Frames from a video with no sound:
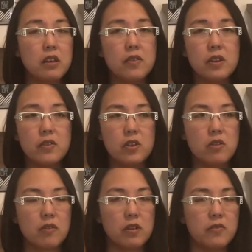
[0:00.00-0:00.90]
Even if you
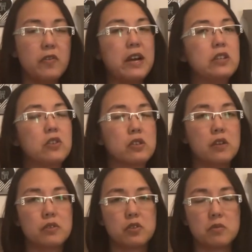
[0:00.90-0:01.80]
don't confine
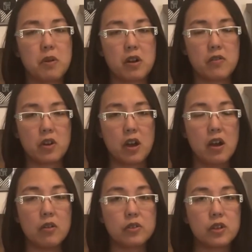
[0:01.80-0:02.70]
yourself to a certain part of your
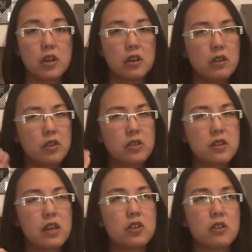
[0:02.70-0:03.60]
house, you
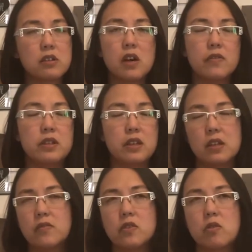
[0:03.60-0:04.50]
just think to yourself and take
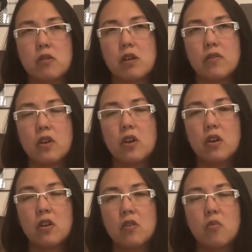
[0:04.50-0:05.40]
an inventory of,
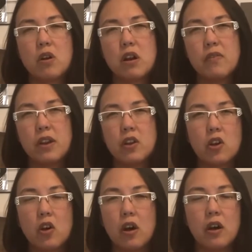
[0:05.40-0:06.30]
where have I
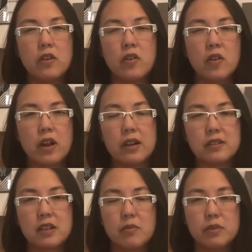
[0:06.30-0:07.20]
gone in the
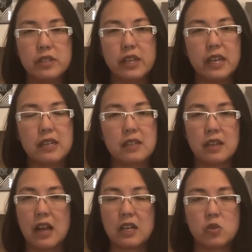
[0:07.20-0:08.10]
last couple days,
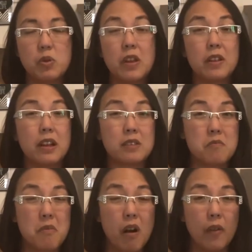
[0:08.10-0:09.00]
the last week, the last
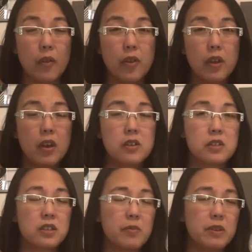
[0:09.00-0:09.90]
month,
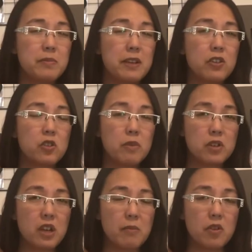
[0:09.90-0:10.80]
since I've been spending so
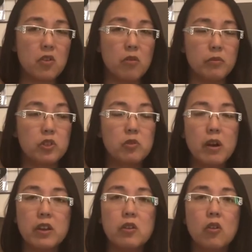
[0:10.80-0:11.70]
much time at home? Do
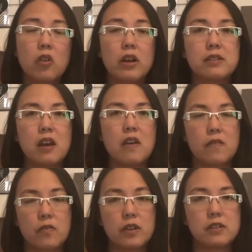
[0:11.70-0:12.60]
I utilize
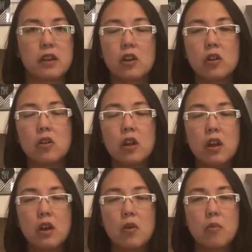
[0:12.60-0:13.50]
every single
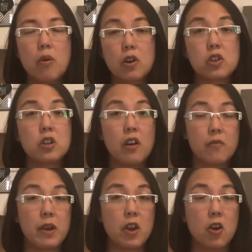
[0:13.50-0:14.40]
portion
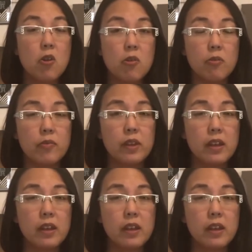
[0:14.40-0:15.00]
of my home?